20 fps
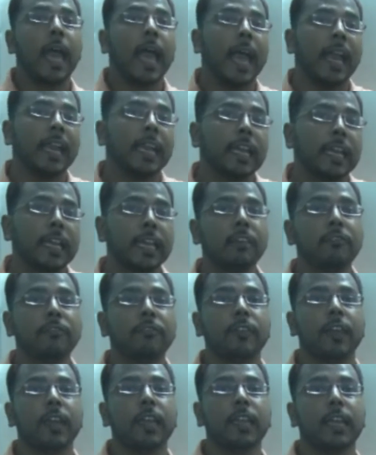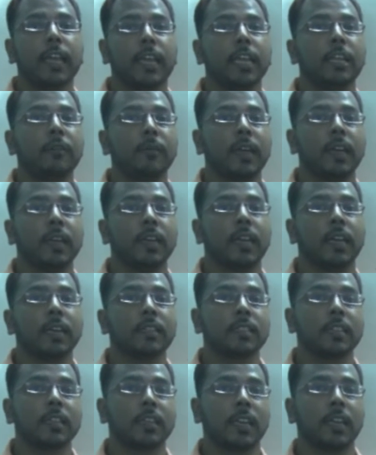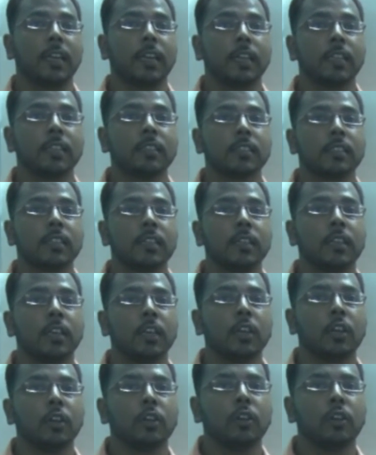And if any element has a tendency